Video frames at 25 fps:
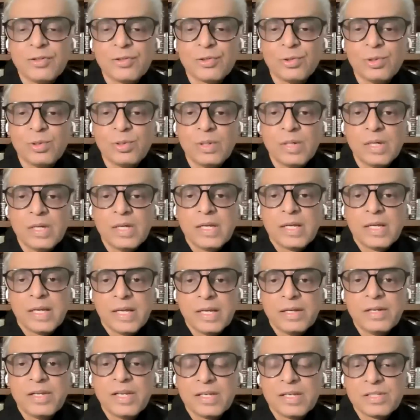to
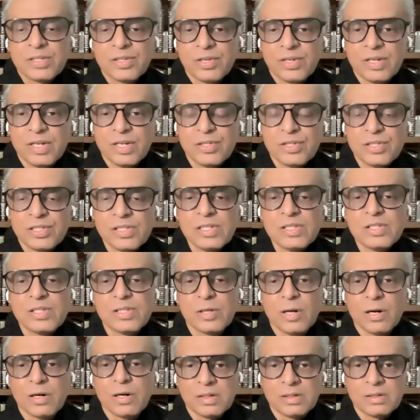India's credentials,
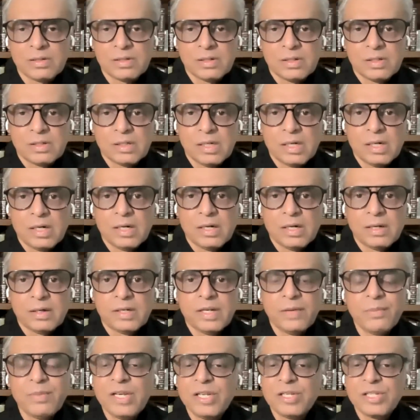not
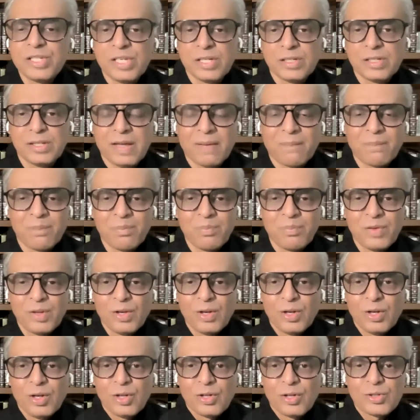diminishing them.
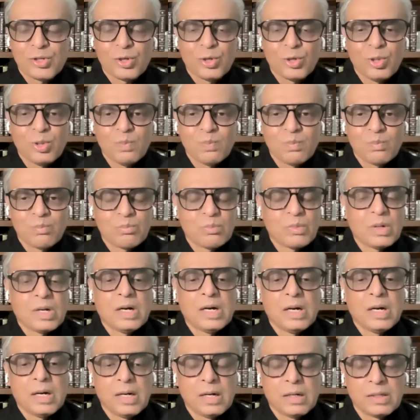So
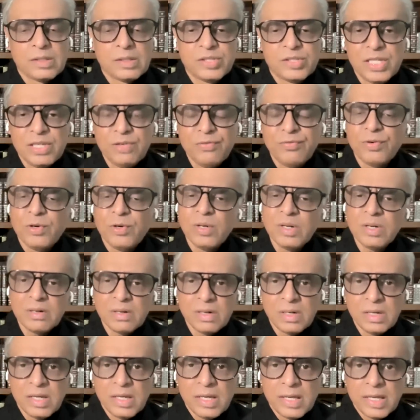
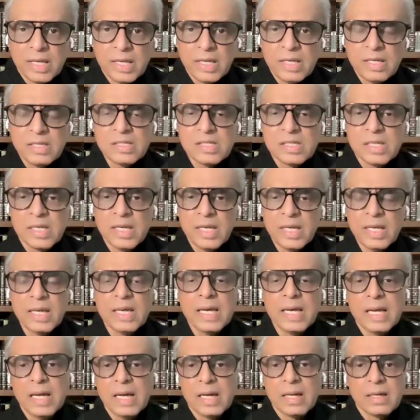G4 is a
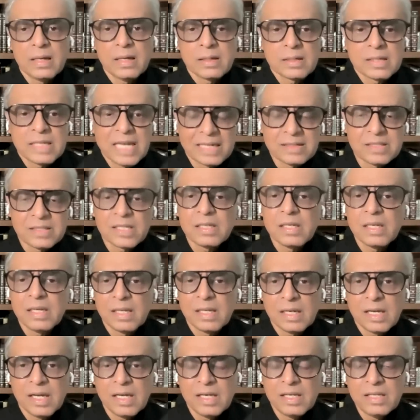tactical
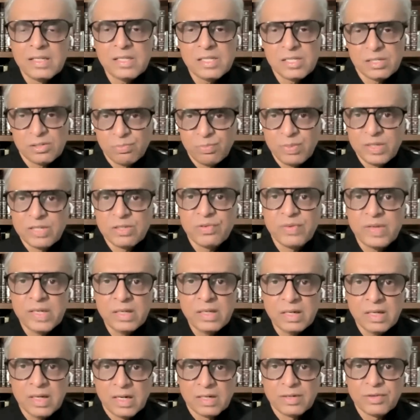alliance
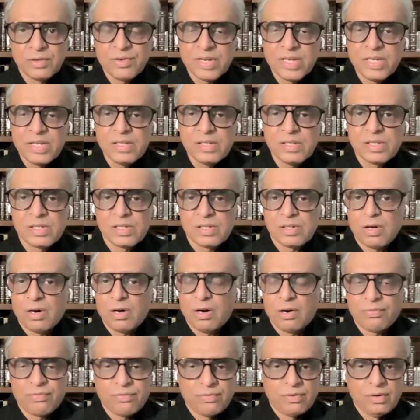between countries
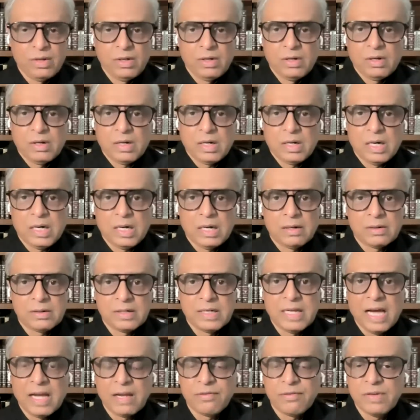of
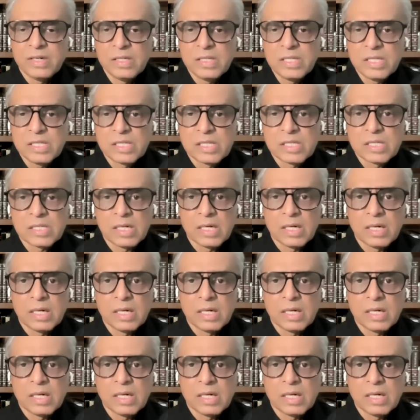diverse